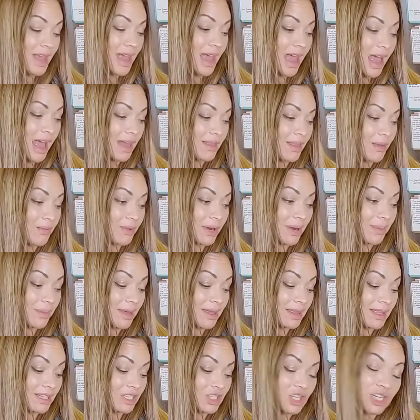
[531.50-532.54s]
And then when I
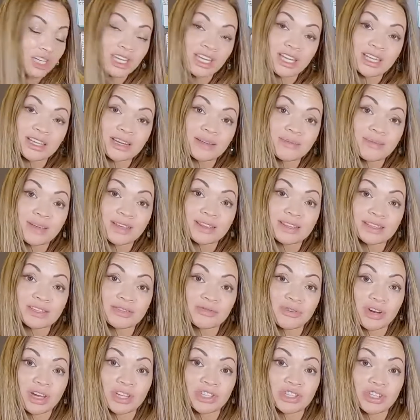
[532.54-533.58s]
made the chicken, it made this
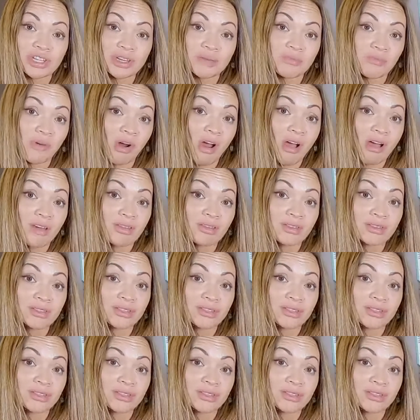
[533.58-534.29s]
great chicken broth.